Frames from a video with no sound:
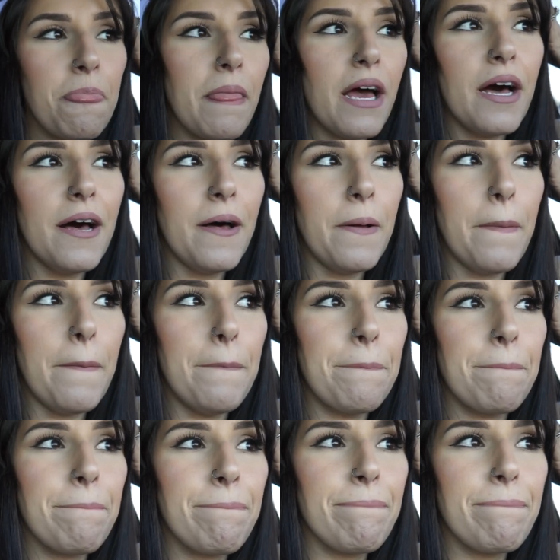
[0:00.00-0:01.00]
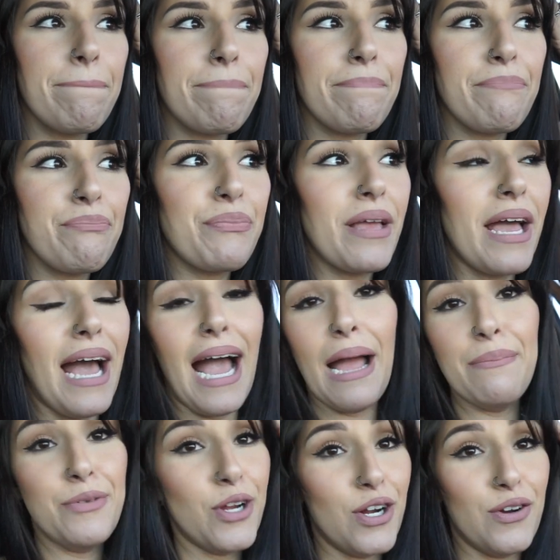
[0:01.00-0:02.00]

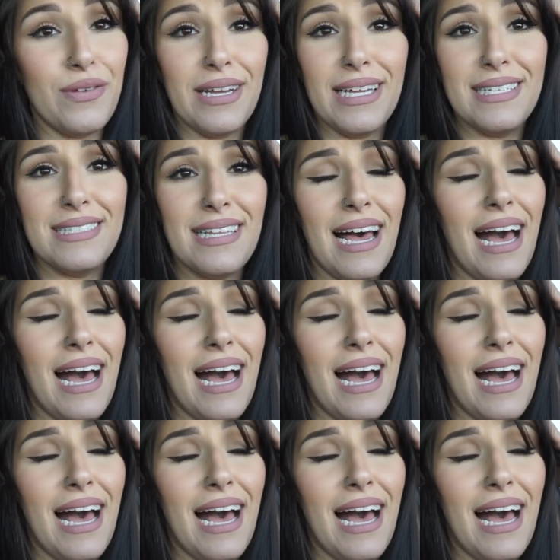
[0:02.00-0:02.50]
I'm nervous,